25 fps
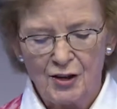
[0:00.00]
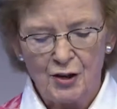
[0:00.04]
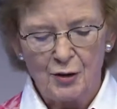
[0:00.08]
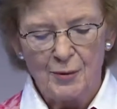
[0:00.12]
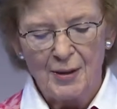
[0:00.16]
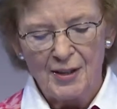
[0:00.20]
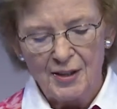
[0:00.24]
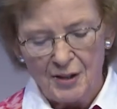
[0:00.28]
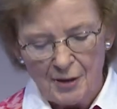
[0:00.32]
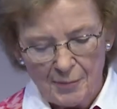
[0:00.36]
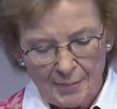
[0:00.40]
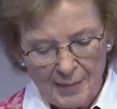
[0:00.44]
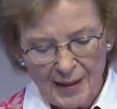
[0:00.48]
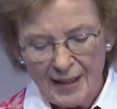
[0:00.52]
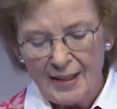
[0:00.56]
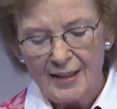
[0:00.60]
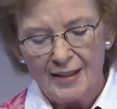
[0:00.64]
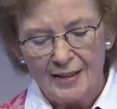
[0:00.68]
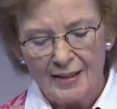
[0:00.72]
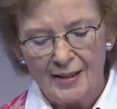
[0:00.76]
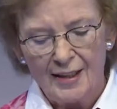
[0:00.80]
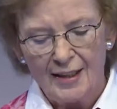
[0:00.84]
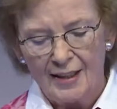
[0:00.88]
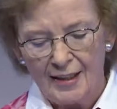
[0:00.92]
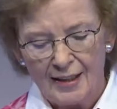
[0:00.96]
to
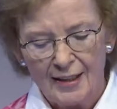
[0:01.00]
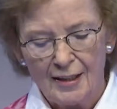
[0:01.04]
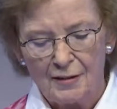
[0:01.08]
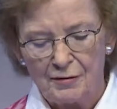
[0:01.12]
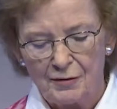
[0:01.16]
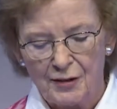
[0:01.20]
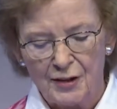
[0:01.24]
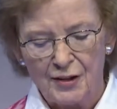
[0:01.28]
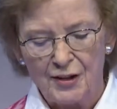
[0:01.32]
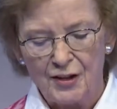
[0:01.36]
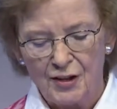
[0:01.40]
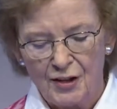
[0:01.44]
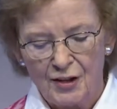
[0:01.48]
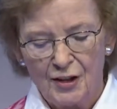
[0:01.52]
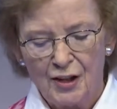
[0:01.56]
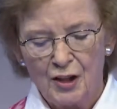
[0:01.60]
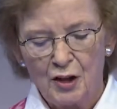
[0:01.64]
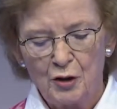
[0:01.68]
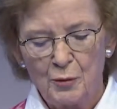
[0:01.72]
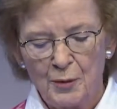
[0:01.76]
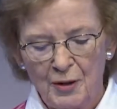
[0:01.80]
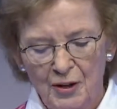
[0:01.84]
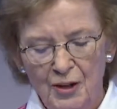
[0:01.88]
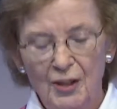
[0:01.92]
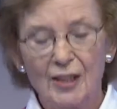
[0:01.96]
undermine any efforts
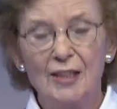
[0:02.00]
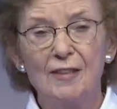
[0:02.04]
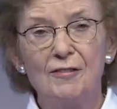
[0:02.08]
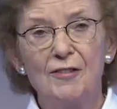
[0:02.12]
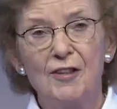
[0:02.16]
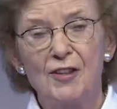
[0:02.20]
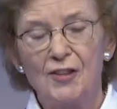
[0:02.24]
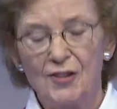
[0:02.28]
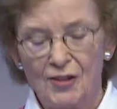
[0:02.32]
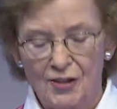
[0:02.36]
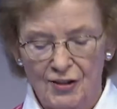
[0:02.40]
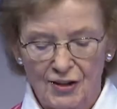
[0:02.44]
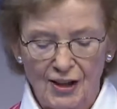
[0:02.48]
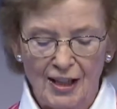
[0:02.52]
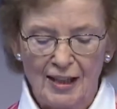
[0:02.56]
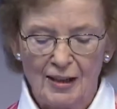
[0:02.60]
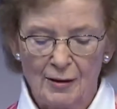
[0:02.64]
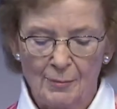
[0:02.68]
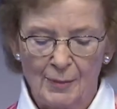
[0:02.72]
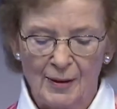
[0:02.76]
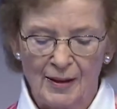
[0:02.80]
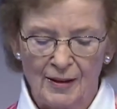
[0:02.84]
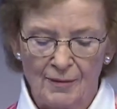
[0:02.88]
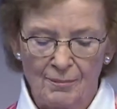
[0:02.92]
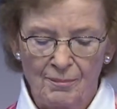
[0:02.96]
to achieve the
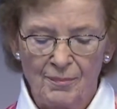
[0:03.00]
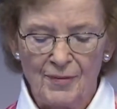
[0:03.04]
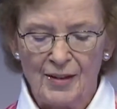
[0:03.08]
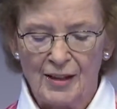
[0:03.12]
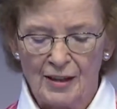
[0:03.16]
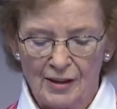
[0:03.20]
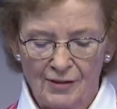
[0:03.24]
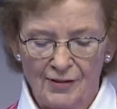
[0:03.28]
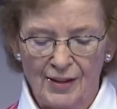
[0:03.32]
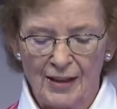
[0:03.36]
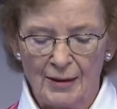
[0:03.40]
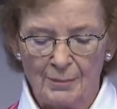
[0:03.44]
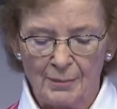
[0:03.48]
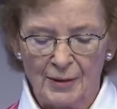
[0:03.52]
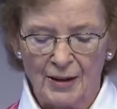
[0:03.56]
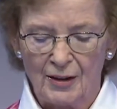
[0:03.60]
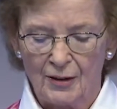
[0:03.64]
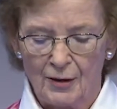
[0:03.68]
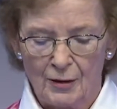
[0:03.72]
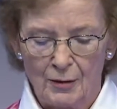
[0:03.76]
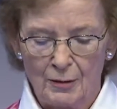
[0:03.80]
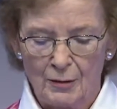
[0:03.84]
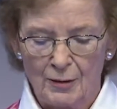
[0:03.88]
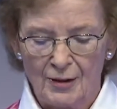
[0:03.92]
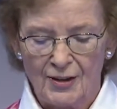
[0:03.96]
Sustainable Development
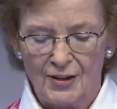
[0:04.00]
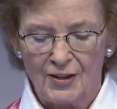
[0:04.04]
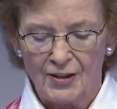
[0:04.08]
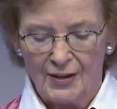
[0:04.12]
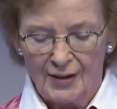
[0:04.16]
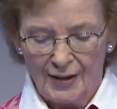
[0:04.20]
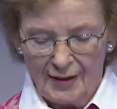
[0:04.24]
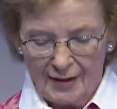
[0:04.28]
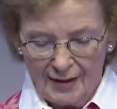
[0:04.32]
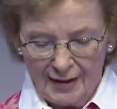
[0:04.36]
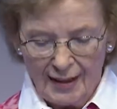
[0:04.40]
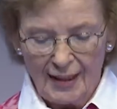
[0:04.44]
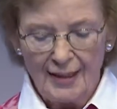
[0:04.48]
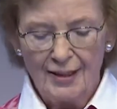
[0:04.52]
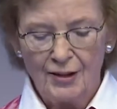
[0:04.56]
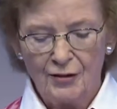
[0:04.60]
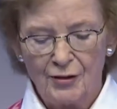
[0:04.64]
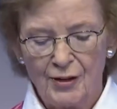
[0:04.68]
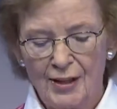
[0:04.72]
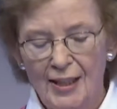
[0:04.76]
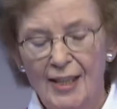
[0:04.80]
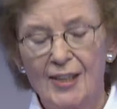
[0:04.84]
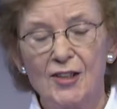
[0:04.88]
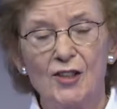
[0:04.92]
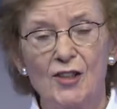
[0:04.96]
Goals,
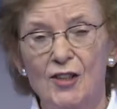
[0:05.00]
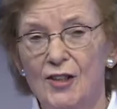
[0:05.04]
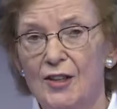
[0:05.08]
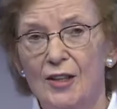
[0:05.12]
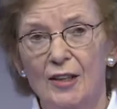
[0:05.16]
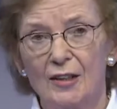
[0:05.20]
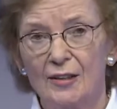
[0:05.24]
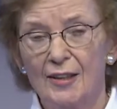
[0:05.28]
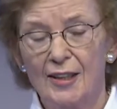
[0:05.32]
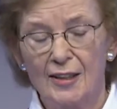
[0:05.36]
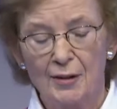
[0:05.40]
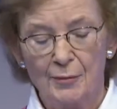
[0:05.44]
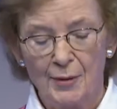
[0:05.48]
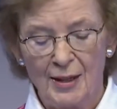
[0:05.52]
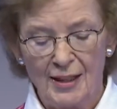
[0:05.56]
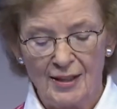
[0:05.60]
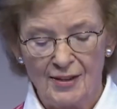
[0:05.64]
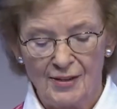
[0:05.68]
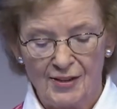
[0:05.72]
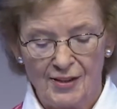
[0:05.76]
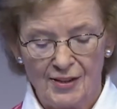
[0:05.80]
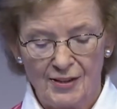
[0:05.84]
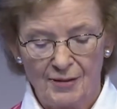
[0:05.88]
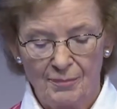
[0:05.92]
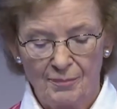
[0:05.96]
health-related or
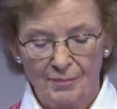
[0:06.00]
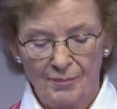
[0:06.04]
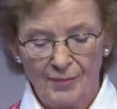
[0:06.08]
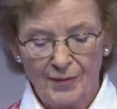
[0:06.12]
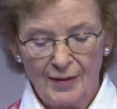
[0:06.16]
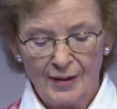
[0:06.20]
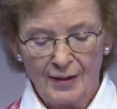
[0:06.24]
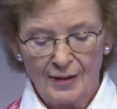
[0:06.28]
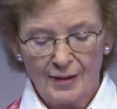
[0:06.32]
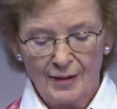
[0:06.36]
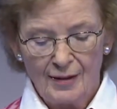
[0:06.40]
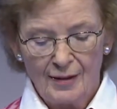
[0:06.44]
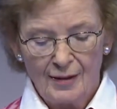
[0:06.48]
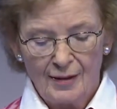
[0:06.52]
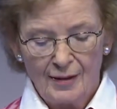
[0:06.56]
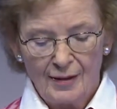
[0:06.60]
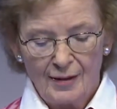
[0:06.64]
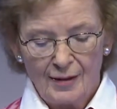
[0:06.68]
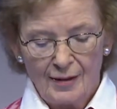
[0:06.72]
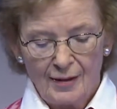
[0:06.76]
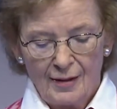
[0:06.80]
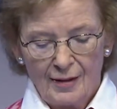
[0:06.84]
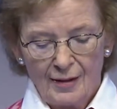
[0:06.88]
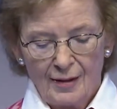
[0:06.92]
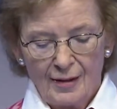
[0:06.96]
otherwise.
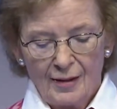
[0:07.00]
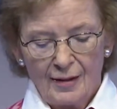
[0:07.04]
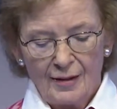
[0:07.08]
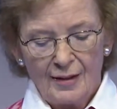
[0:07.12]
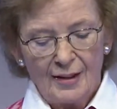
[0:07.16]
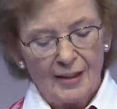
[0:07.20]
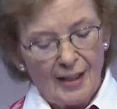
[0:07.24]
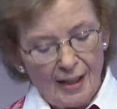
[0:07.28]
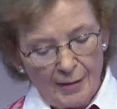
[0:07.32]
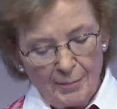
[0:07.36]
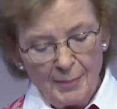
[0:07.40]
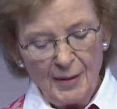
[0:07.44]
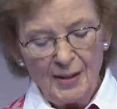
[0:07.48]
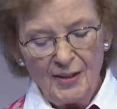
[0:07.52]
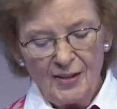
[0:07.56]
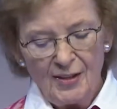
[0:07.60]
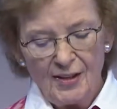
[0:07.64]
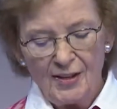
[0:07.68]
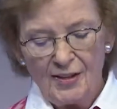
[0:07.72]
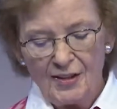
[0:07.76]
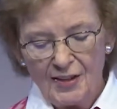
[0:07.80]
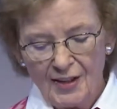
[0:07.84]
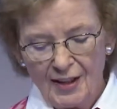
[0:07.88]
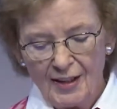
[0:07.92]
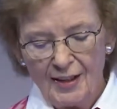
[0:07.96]
The
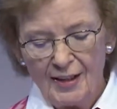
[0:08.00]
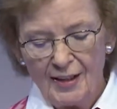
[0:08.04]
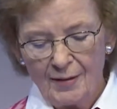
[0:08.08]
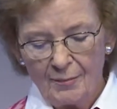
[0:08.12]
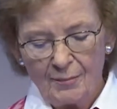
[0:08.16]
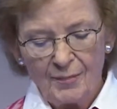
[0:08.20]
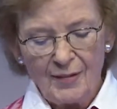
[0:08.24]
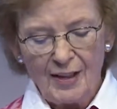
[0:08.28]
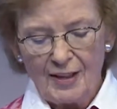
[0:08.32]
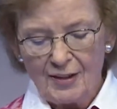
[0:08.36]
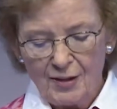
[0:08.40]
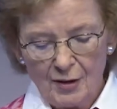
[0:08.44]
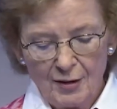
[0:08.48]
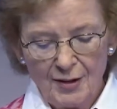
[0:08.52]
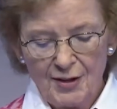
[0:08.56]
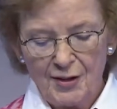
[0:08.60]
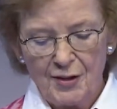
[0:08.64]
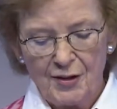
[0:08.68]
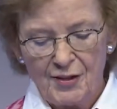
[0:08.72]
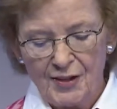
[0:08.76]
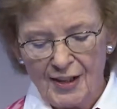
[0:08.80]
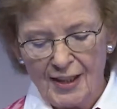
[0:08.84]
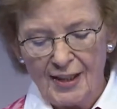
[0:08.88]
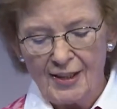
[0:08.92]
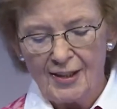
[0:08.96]
IPCC has also
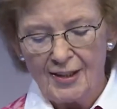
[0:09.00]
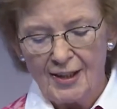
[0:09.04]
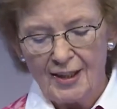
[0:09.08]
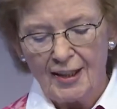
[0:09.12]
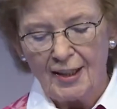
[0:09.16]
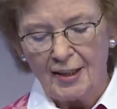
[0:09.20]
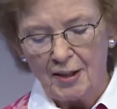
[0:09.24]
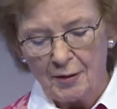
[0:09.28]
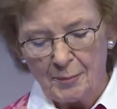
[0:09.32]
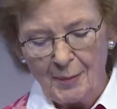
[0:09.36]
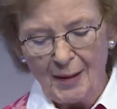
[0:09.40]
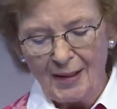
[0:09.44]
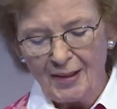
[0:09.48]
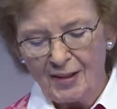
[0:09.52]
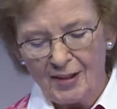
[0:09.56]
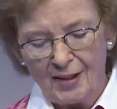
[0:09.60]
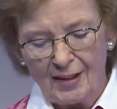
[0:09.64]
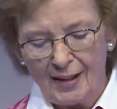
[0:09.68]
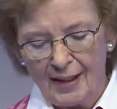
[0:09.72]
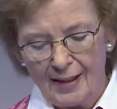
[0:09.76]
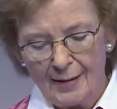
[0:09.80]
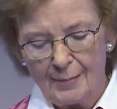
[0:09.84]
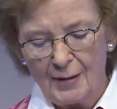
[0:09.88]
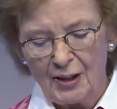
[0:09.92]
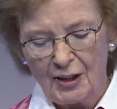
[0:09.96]
said it expects
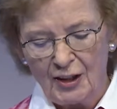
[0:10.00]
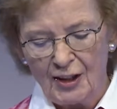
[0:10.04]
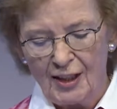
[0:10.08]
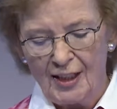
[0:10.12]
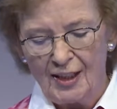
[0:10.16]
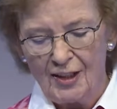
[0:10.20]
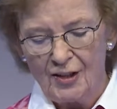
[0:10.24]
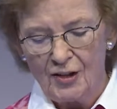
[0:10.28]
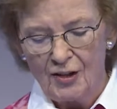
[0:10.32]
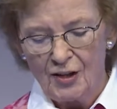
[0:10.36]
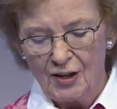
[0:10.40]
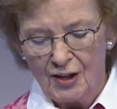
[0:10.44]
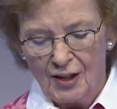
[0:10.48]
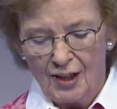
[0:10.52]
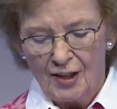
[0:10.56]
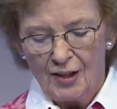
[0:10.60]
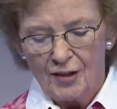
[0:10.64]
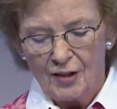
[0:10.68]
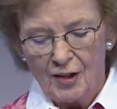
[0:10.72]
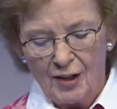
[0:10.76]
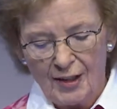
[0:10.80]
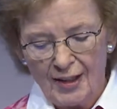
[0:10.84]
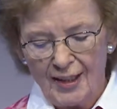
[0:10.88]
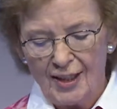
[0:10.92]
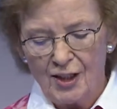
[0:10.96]
climate change
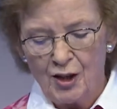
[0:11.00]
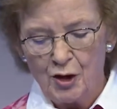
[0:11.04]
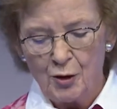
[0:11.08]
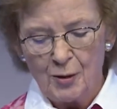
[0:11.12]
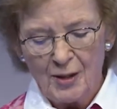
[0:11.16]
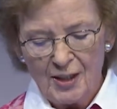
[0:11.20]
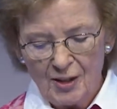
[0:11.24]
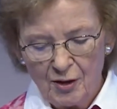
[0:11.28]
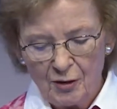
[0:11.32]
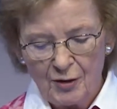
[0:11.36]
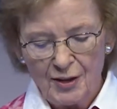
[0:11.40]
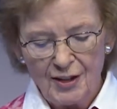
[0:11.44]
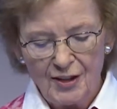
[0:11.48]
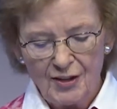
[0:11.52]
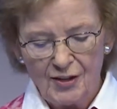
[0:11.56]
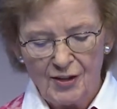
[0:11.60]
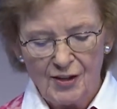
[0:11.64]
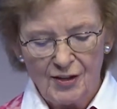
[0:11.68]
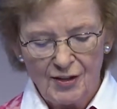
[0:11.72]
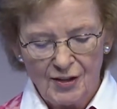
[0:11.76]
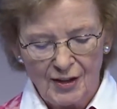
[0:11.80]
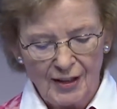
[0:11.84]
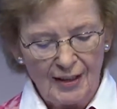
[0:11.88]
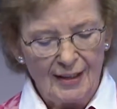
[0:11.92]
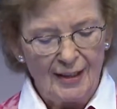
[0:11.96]
to lead to
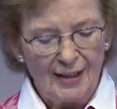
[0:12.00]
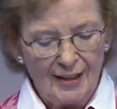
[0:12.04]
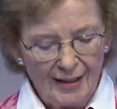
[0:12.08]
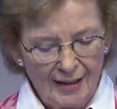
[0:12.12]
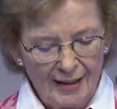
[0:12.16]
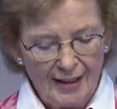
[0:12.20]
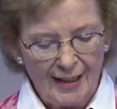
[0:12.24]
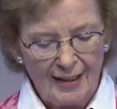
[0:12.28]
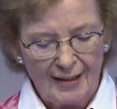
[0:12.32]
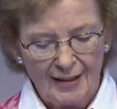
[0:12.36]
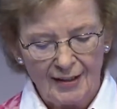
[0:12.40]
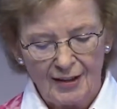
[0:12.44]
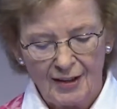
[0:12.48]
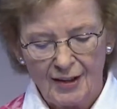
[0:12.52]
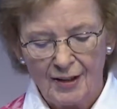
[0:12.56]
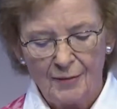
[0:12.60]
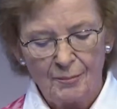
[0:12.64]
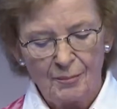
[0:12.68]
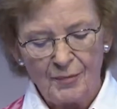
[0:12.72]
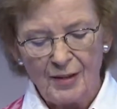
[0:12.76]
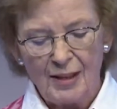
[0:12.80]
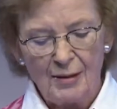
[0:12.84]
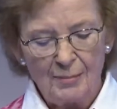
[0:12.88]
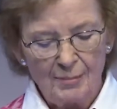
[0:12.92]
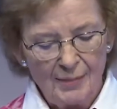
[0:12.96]
increases in ill health
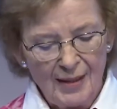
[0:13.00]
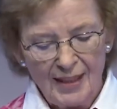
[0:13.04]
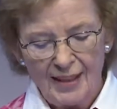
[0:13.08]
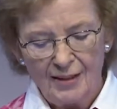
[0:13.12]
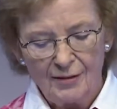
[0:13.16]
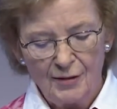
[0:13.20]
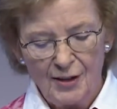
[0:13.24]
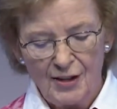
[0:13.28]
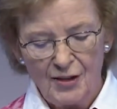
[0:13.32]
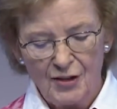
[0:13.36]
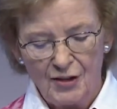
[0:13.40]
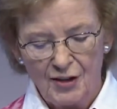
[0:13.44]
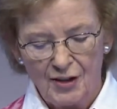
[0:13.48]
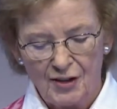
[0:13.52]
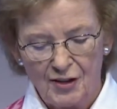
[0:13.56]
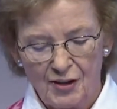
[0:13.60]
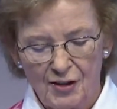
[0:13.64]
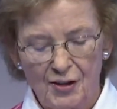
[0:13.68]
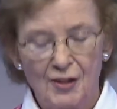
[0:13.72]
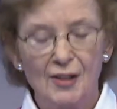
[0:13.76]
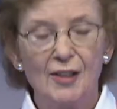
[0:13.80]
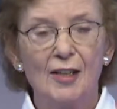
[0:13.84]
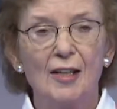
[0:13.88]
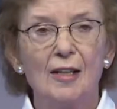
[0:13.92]
in many regions,